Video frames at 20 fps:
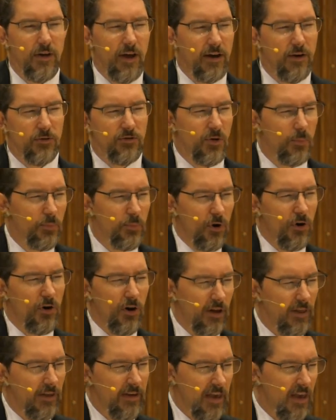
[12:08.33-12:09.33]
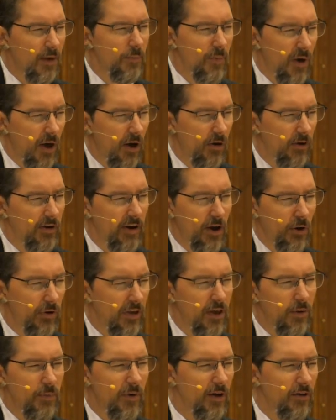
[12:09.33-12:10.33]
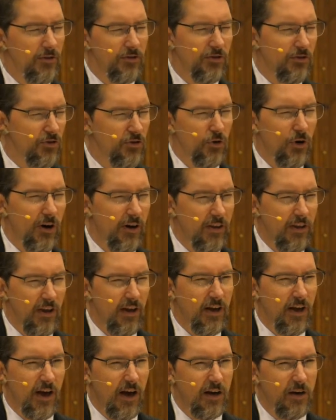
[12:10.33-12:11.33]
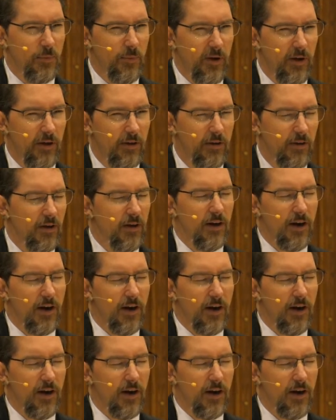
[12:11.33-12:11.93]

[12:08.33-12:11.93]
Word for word: and it was a book on email and how email is destroying the economy.